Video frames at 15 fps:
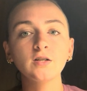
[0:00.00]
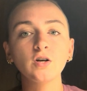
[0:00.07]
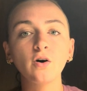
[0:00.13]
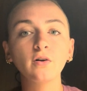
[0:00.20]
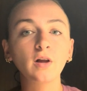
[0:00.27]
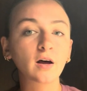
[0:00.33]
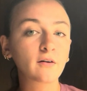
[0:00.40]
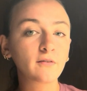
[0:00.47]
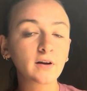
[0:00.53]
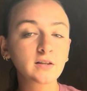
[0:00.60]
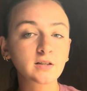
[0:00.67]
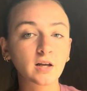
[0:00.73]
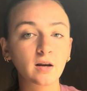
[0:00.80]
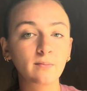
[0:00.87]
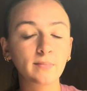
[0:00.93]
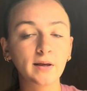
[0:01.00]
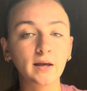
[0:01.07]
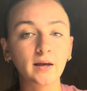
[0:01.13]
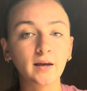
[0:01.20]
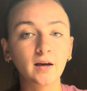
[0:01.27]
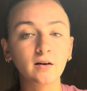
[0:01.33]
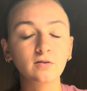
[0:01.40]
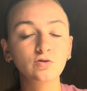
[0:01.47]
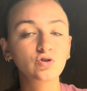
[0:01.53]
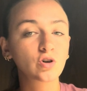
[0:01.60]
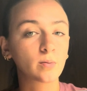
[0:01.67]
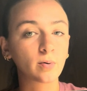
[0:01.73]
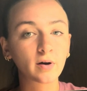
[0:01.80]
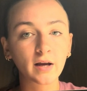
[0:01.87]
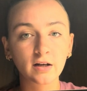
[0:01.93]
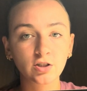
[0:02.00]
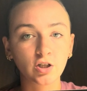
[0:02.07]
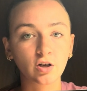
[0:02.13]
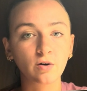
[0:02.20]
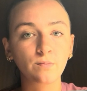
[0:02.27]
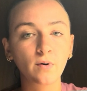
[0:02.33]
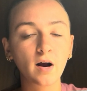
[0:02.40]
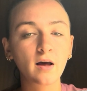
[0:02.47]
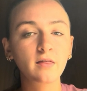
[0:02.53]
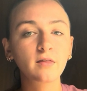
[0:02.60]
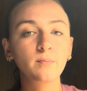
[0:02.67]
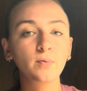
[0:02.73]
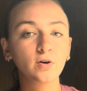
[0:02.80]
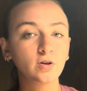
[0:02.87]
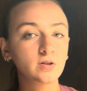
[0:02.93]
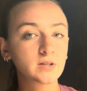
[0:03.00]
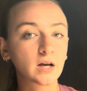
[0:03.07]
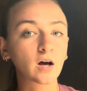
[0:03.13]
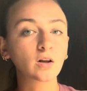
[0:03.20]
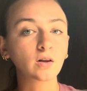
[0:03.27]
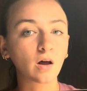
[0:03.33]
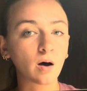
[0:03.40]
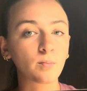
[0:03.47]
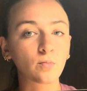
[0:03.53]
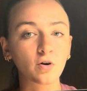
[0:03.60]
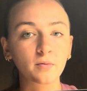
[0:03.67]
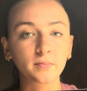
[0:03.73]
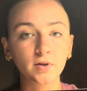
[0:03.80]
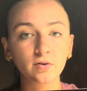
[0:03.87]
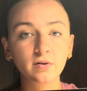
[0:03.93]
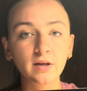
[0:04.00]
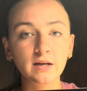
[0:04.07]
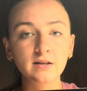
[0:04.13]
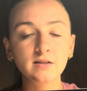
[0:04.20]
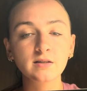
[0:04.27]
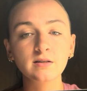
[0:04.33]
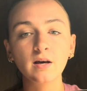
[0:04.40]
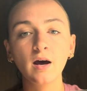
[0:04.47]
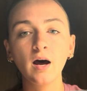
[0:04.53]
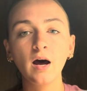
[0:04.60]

A lot of it's going to be trouble catching your breath, producing a lot more mucus,